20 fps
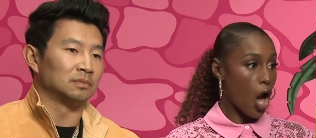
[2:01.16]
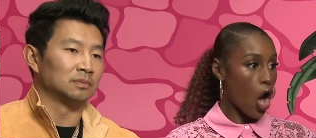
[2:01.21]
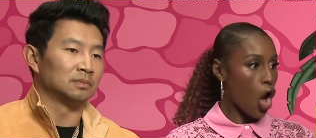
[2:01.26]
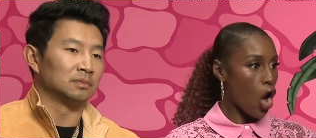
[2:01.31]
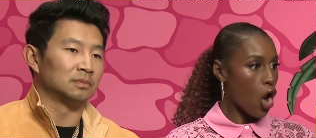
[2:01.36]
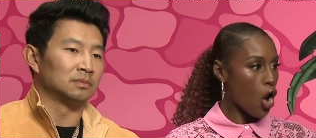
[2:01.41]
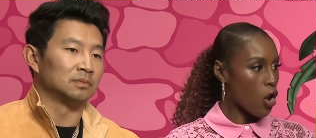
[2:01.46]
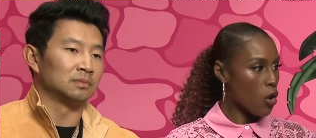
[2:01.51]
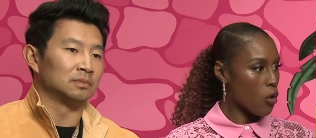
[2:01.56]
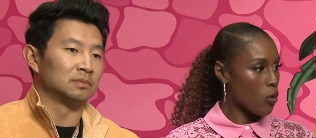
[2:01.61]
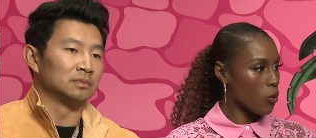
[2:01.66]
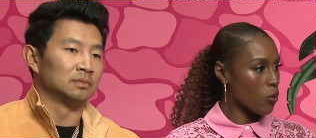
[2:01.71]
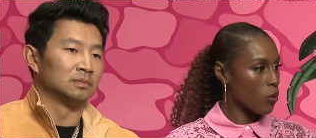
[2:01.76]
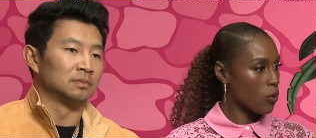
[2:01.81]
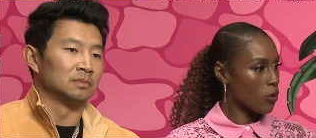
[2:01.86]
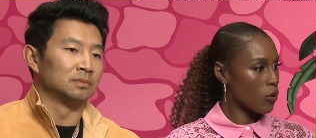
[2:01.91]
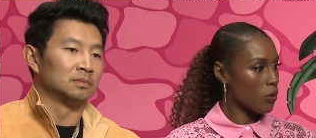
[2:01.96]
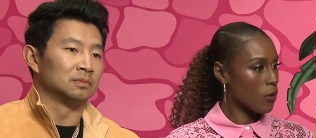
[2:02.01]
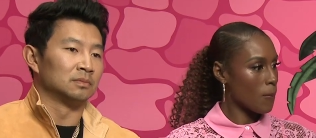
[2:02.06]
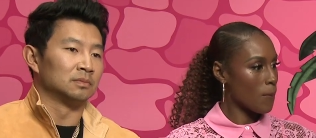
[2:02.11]
Speaker 1: isn't in this
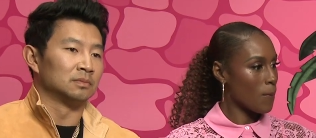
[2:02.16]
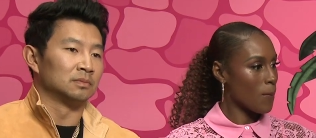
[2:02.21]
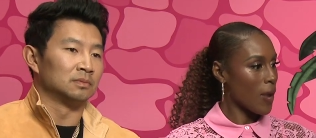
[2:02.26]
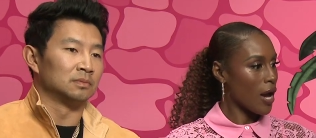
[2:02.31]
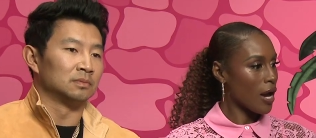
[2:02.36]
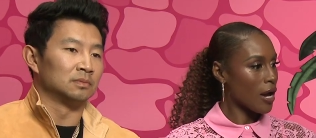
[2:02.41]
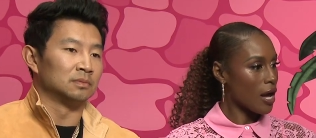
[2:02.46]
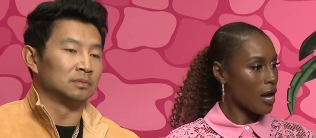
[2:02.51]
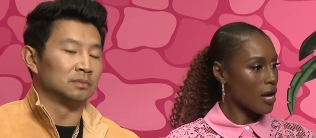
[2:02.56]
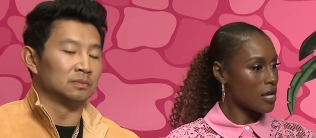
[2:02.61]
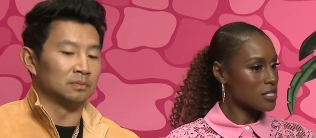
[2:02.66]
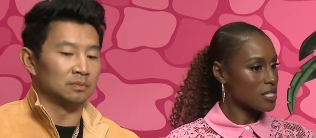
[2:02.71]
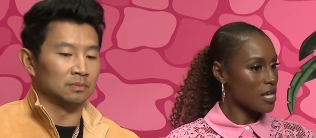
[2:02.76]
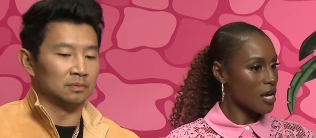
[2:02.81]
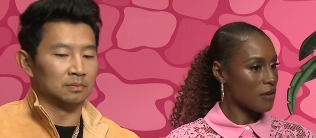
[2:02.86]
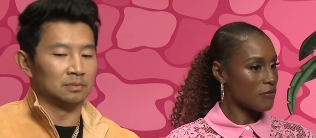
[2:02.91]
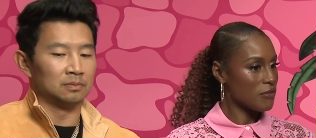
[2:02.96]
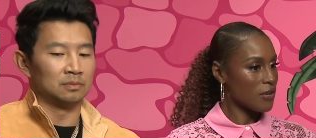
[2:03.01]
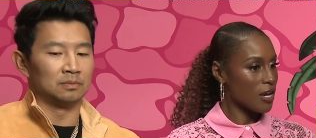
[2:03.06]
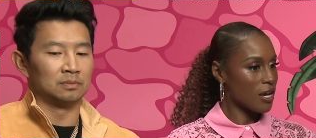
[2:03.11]
movie? My gosh, I
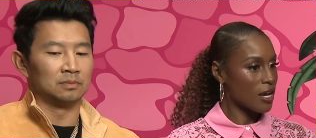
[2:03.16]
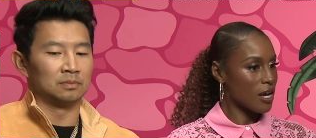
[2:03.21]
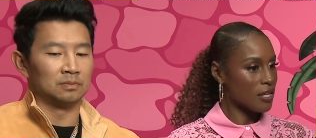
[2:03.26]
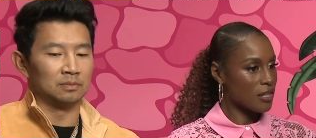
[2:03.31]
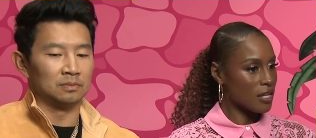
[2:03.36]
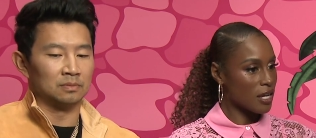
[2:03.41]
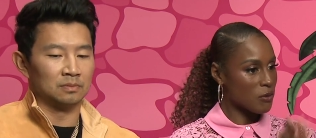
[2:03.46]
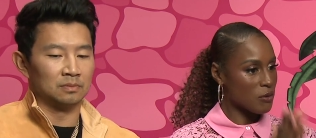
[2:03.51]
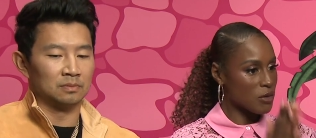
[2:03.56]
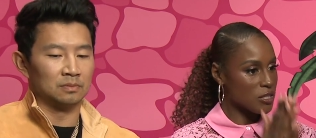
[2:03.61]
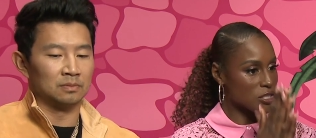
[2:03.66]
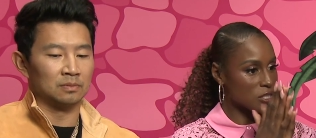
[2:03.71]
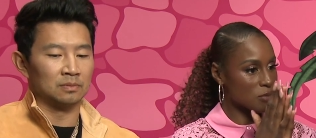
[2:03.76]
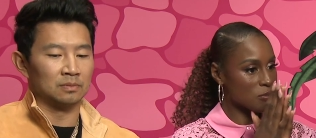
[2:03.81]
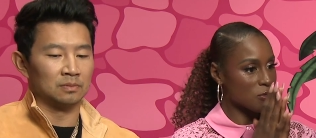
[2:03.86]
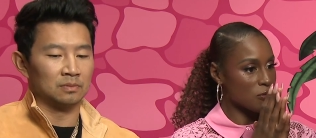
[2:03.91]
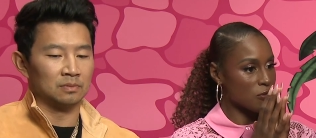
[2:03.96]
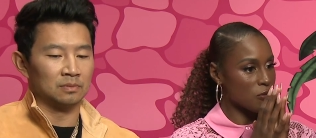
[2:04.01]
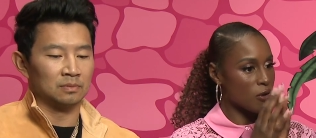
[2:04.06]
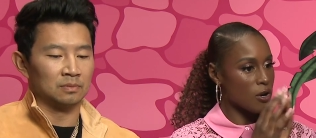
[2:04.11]
have not gotten that question
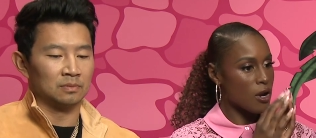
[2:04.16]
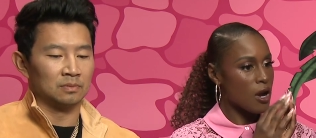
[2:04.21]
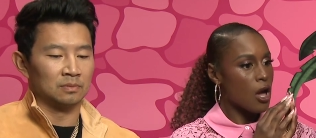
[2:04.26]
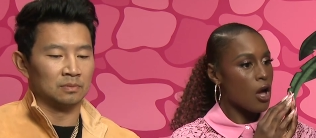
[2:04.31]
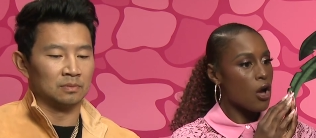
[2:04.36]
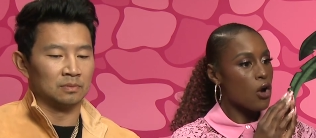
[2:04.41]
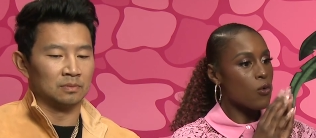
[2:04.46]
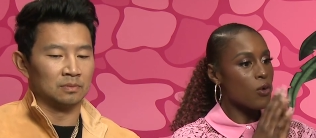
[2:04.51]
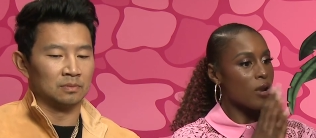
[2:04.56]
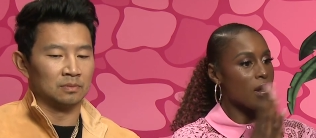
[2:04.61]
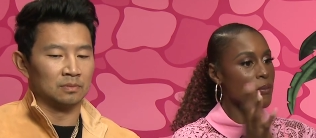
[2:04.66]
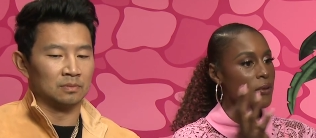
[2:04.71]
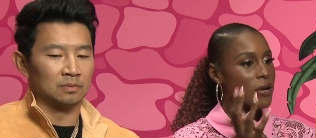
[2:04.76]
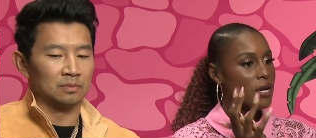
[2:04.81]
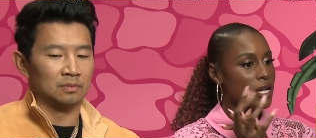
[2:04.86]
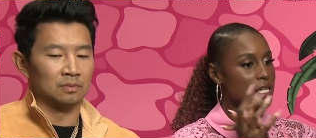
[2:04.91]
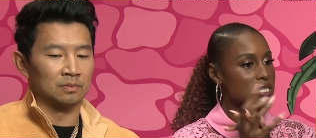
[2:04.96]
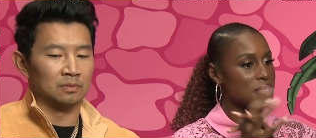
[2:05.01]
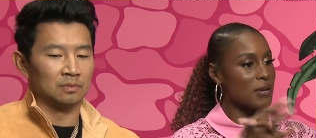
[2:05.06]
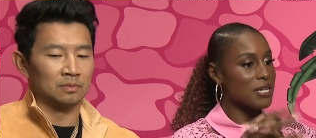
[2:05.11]
before. Who would I bring
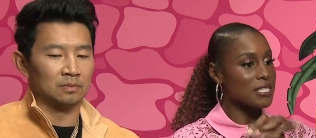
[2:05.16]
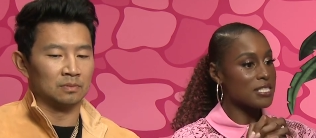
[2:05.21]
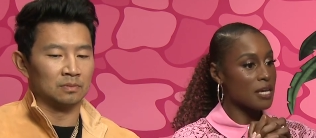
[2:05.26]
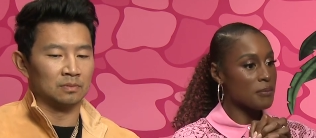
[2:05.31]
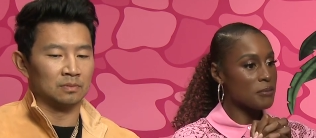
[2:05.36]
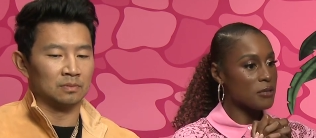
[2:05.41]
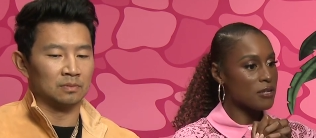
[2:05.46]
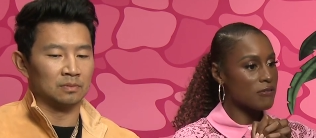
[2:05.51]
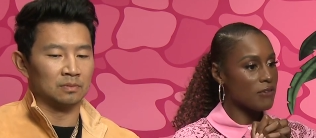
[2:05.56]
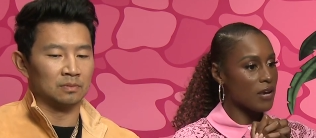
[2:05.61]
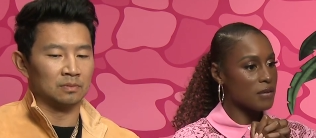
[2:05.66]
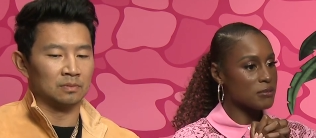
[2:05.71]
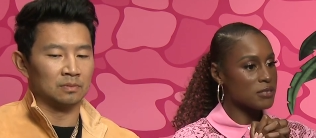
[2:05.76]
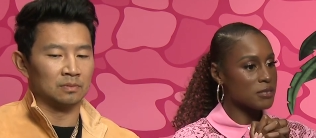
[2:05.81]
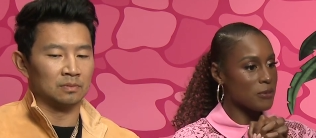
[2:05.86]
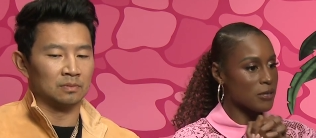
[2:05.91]
in as my deputy vice